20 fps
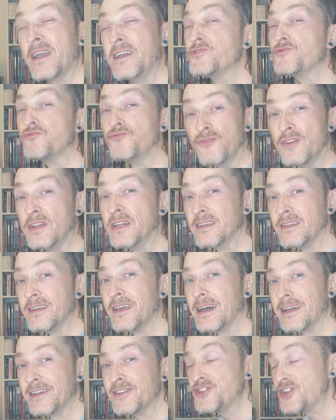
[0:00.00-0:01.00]
It's really
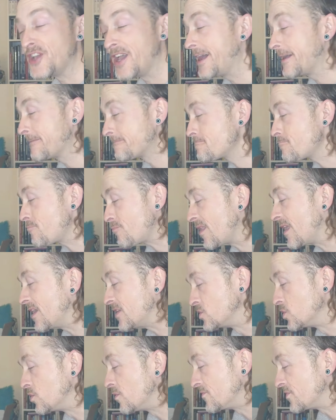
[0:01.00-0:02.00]
nice, yeah.
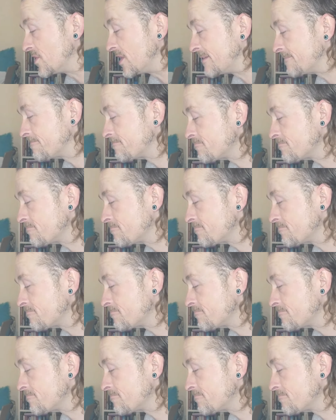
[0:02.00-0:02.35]
Lovely.